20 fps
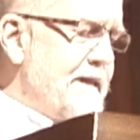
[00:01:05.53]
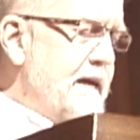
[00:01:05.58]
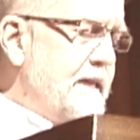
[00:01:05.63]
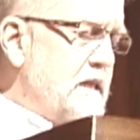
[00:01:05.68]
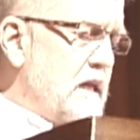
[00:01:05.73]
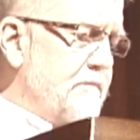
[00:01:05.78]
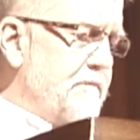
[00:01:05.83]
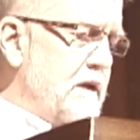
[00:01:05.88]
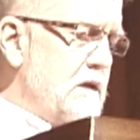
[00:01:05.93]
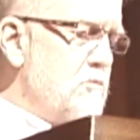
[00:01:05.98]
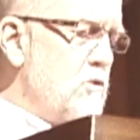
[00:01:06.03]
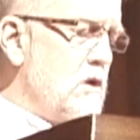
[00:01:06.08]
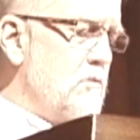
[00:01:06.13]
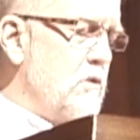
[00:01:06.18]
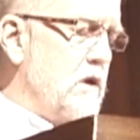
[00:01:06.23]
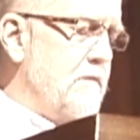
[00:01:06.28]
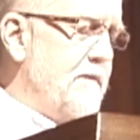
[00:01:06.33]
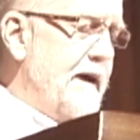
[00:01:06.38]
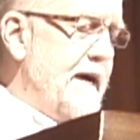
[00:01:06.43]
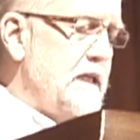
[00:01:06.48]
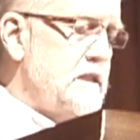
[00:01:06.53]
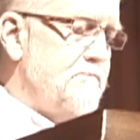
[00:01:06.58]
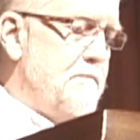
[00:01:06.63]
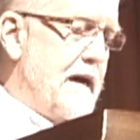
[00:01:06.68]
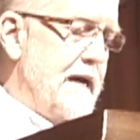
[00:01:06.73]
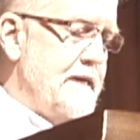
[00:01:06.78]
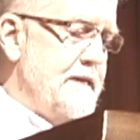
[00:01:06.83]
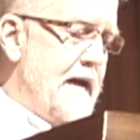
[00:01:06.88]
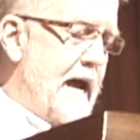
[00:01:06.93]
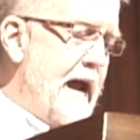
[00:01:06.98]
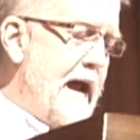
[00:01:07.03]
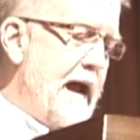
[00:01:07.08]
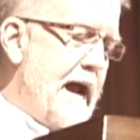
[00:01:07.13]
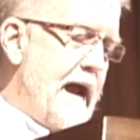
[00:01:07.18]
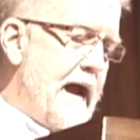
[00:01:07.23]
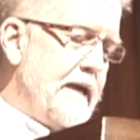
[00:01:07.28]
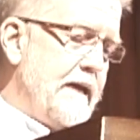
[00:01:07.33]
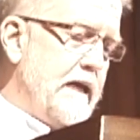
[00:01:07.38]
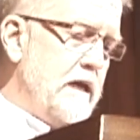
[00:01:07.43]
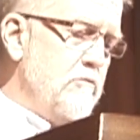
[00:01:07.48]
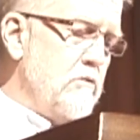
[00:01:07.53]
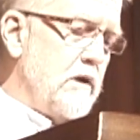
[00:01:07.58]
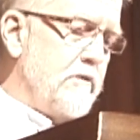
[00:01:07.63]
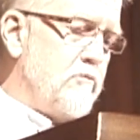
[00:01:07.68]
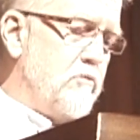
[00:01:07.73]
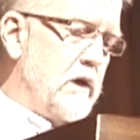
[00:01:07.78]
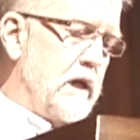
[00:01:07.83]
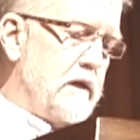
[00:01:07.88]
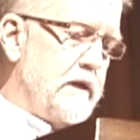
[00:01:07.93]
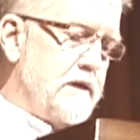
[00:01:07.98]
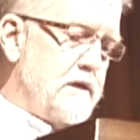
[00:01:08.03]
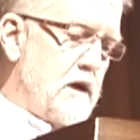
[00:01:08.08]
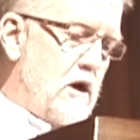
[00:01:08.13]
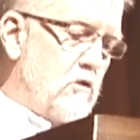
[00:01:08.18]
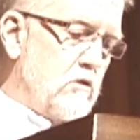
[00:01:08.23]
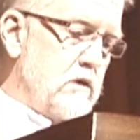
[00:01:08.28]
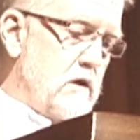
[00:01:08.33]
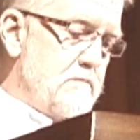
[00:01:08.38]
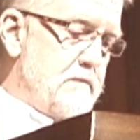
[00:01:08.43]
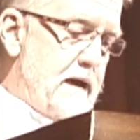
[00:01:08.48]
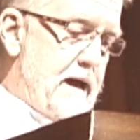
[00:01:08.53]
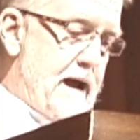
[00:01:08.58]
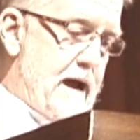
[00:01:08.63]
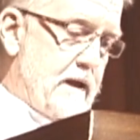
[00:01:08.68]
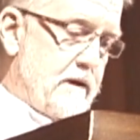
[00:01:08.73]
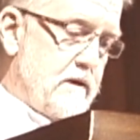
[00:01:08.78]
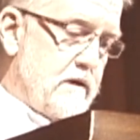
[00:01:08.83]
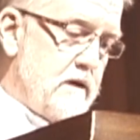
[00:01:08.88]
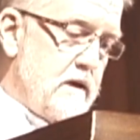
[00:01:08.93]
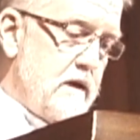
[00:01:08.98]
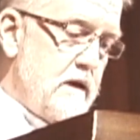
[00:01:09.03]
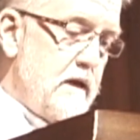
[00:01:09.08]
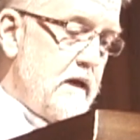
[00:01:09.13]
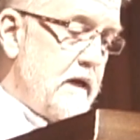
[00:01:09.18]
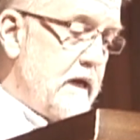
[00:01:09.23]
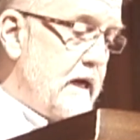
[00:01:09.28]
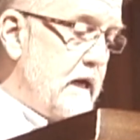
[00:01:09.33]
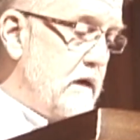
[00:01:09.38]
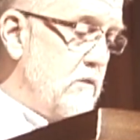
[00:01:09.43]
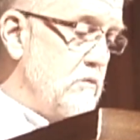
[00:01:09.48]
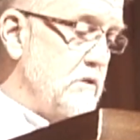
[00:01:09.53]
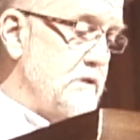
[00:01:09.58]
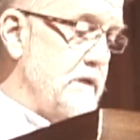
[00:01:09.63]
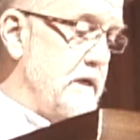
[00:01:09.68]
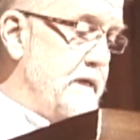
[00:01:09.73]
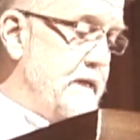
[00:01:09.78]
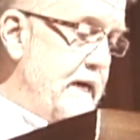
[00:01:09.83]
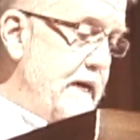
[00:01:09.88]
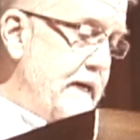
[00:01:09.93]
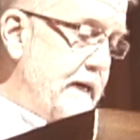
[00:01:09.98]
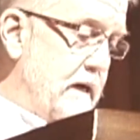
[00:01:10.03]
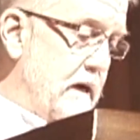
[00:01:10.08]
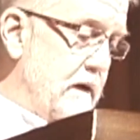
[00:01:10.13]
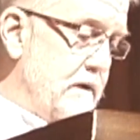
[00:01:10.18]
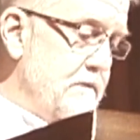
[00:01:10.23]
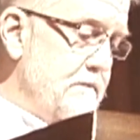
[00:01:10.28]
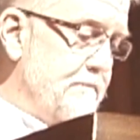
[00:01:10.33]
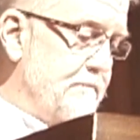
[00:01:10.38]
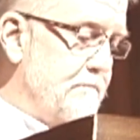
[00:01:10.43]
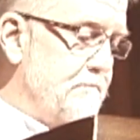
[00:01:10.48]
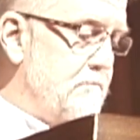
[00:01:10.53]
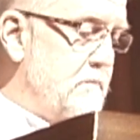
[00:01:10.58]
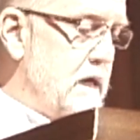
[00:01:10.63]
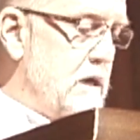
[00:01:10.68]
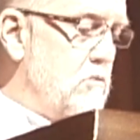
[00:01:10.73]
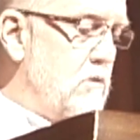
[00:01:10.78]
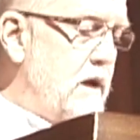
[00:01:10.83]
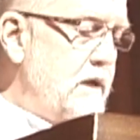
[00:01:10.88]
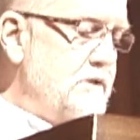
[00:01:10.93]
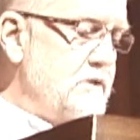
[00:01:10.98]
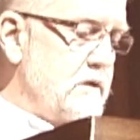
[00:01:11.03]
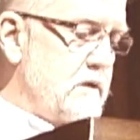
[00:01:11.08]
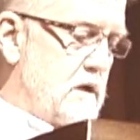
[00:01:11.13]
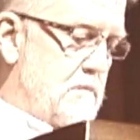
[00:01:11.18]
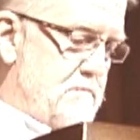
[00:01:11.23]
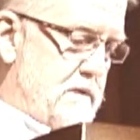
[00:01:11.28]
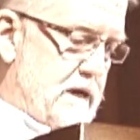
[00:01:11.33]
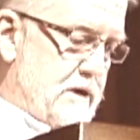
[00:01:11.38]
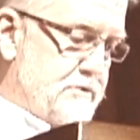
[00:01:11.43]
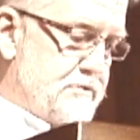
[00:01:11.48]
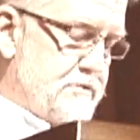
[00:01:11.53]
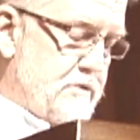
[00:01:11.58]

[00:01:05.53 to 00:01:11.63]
I think that if anyone would have asked my dad, he would have quickly told them that he was a deacon, but he was a